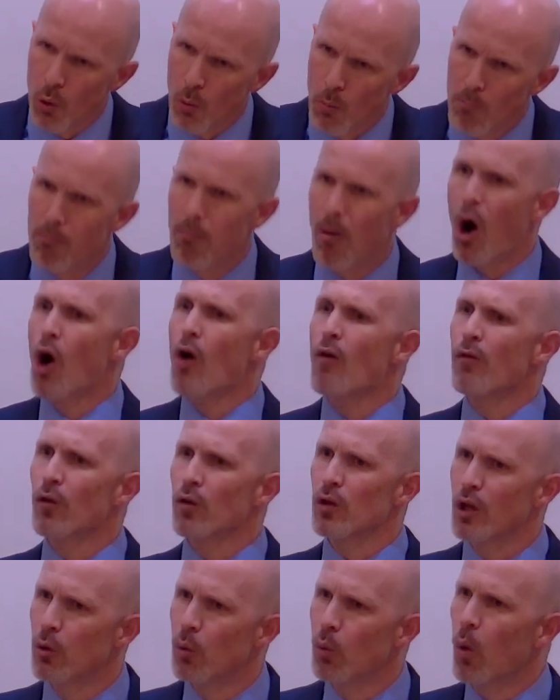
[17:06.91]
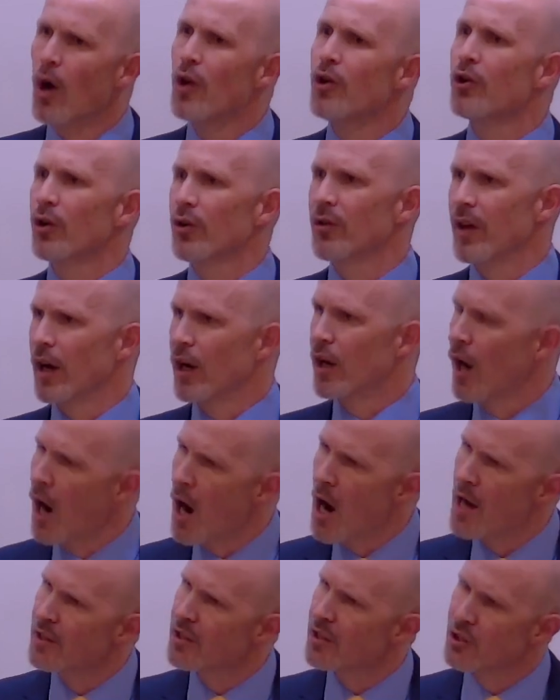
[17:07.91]
marvel and wonder that
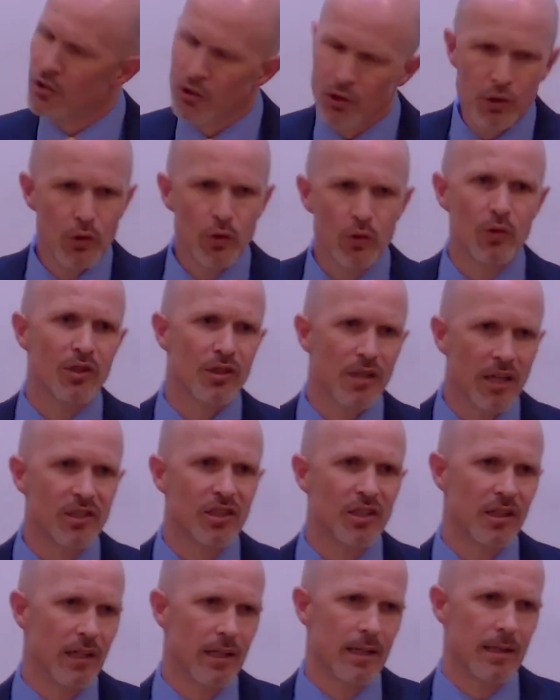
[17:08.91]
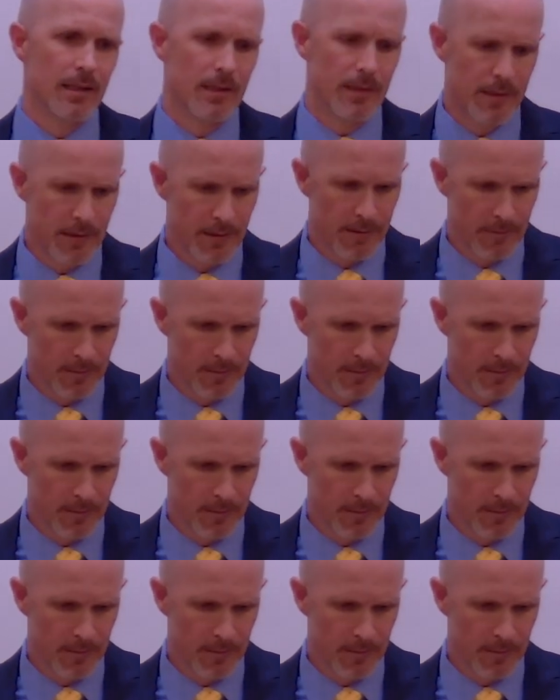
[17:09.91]
God can do such things.